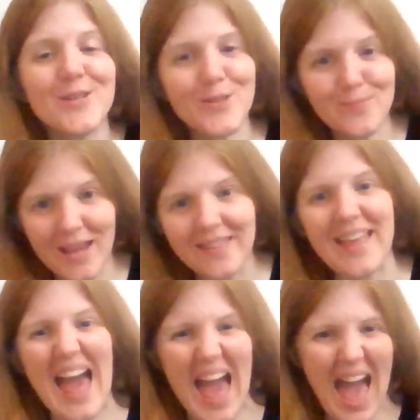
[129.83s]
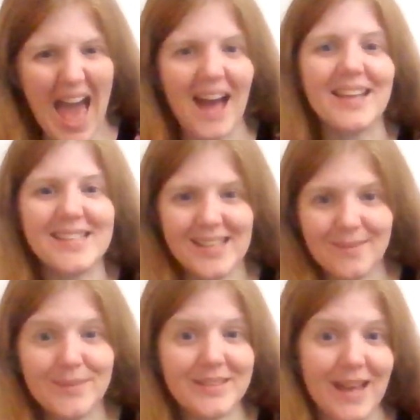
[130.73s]
to make the A
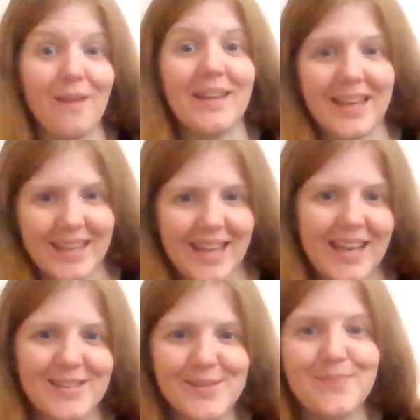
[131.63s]
sound like it is.